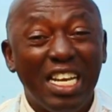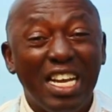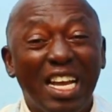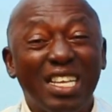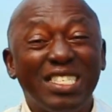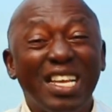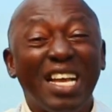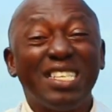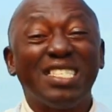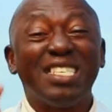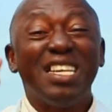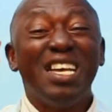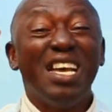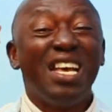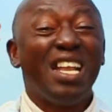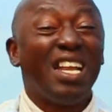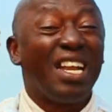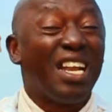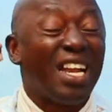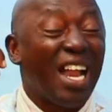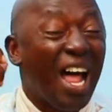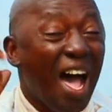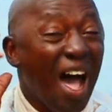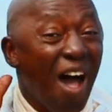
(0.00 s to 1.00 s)
It says,
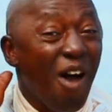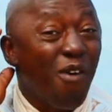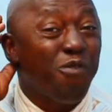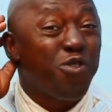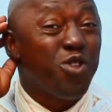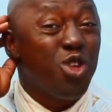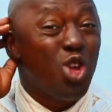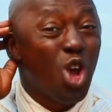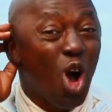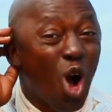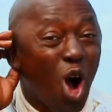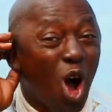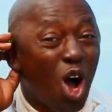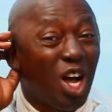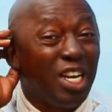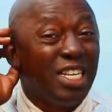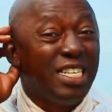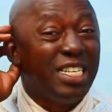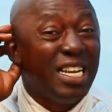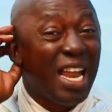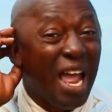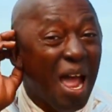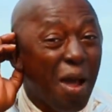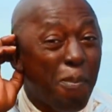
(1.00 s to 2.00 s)
love your
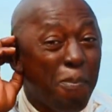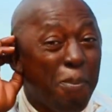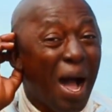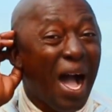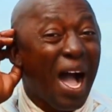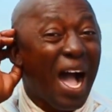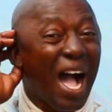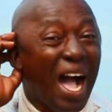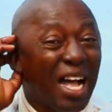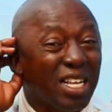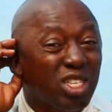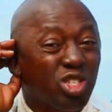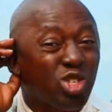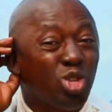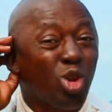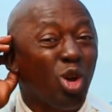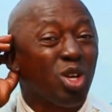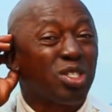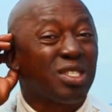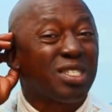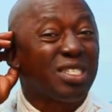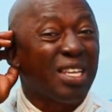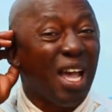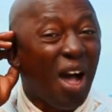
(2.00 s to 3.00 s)
neighbor as
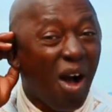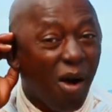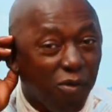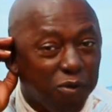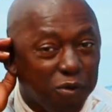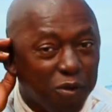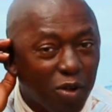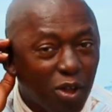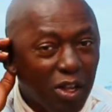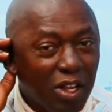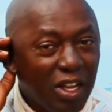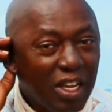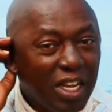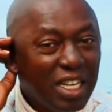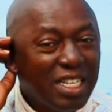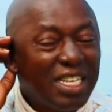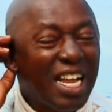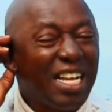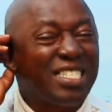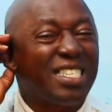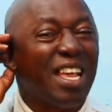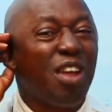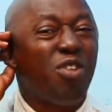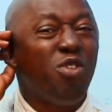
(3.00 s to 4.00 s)
yourself.
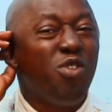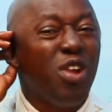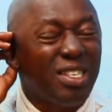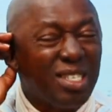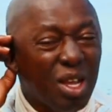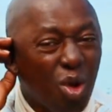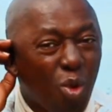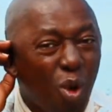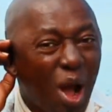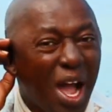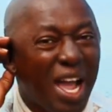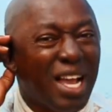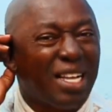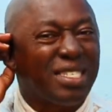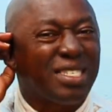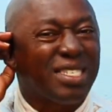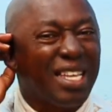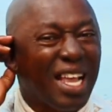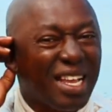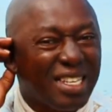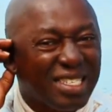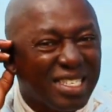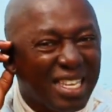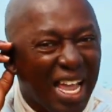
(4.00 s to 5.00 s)
There's a reason why it
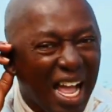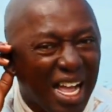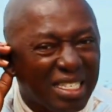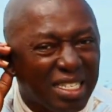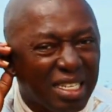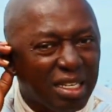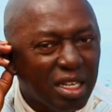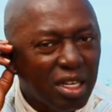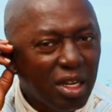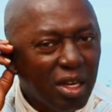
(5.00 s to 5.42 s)
says that.